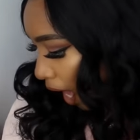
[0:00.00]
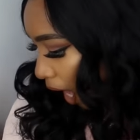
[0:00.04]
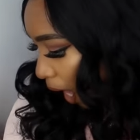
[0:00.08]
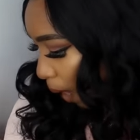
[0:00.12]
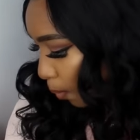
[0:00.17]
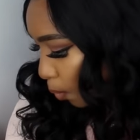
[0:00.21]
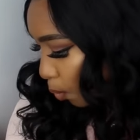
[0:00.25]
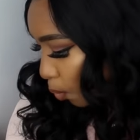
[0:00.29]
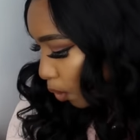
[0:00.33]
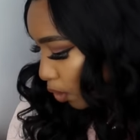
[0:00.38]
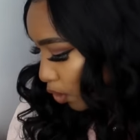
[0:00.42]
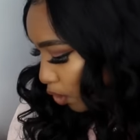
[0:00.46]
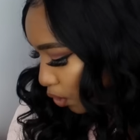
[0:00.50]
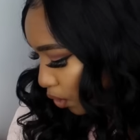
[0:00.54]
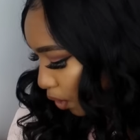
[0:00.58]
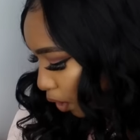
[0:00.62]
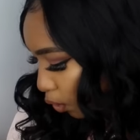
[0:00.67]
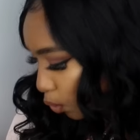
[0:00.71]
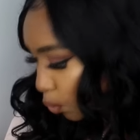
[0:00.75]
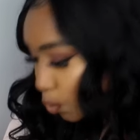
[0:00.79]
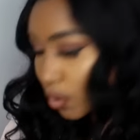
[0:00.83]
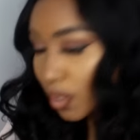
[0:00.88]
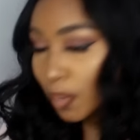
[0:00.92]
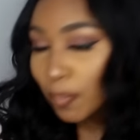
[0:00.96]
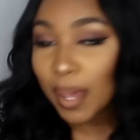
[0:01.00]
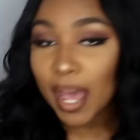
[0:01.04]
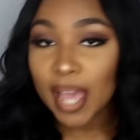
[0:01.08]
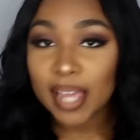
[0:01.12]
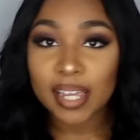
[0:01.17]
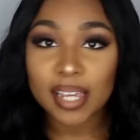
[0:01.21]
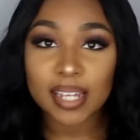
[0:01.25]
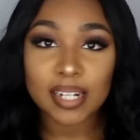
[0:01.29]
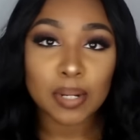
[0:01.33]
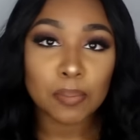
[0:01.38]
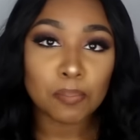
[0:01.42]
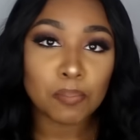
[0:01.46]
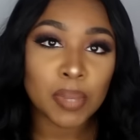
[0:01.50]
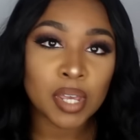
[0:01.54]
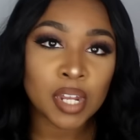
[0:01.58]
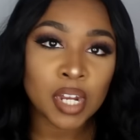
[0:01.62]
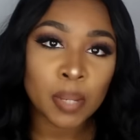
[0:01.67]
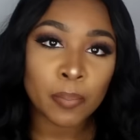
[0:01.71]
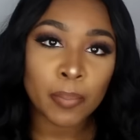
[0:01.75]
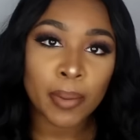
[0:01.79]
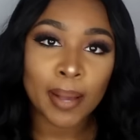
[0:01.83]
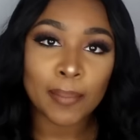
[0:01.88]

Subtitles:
I'm going to go through the bag in a minute,